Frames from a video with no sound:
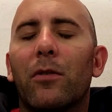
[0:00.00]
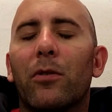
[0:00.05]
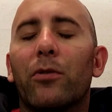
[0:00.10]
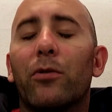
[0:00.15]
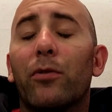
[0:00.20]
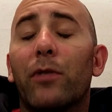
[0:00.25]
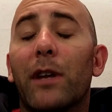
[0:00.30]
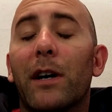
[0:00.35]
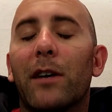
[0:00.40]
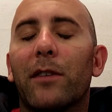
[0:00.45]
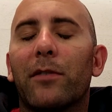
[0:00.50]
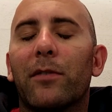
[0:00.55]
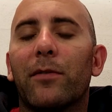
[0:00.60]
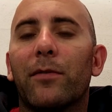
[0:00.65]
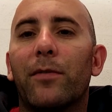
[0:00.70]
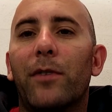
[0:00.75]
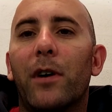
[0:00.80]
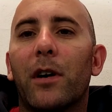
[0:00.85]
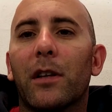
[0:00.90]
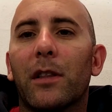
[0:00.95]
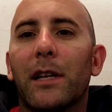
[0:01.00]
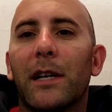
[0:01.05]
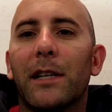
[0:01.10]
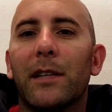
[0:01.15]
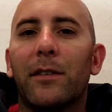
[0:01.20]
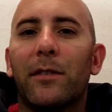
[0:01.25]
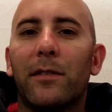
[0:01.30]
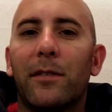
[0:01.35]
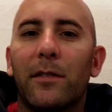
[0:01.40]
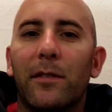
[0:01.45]
or 2000 fog
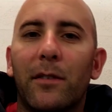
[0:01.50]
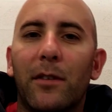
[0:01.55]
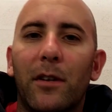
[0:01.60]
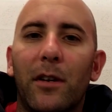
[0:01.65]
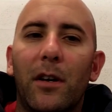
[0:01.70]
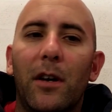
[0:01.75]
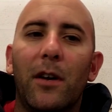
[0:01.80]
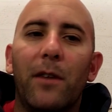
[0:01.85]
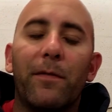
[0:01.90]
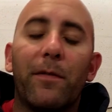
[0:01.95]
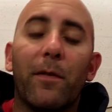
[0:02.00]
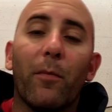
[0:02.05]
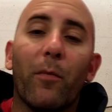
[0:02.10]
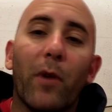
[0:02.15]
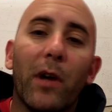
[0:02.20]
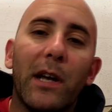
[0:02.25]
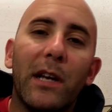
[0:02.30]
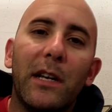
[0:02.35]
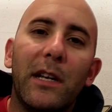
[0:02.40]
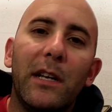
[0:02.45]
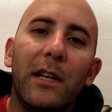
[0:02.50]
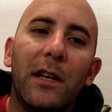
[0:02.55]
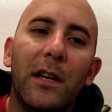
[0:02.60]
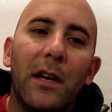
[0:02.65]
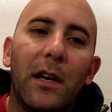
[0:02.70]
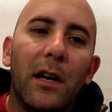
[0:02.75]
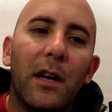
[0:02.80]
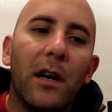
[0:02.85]
lights from Randy.